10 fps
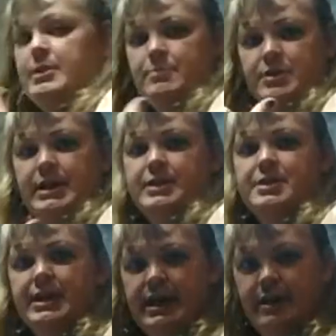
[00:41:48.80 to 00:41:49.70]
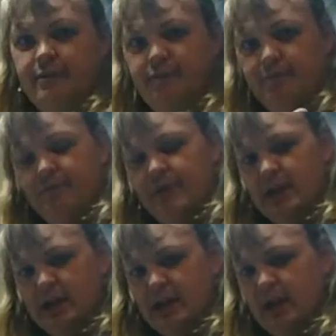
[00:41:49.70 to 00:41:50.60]
I'm trying to save
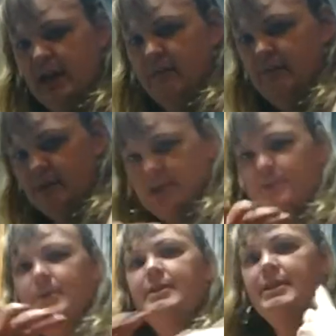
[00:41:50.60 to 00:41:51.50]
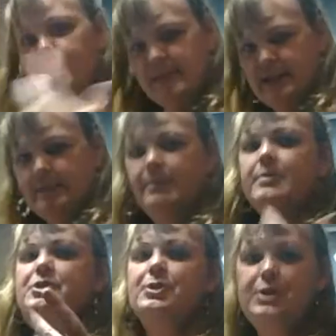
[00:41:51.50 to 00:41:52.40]
the. But just want to take my time.
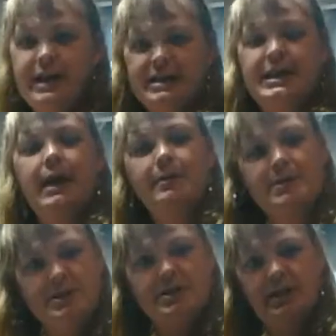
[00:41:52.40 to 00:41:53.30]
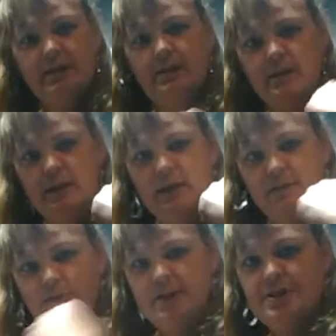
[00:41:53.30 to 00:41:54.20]
I'll show you guys how this is done
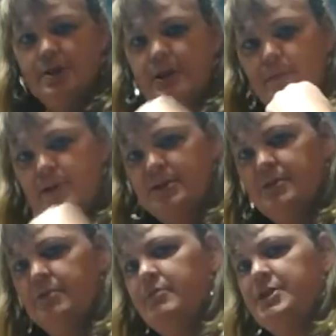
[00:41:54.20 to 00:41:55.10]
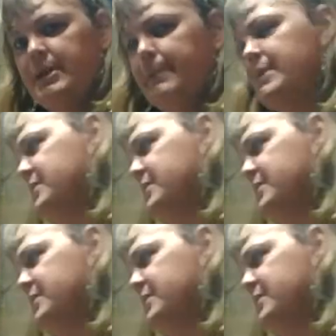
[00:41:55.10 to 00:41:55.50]
very slowly, but step by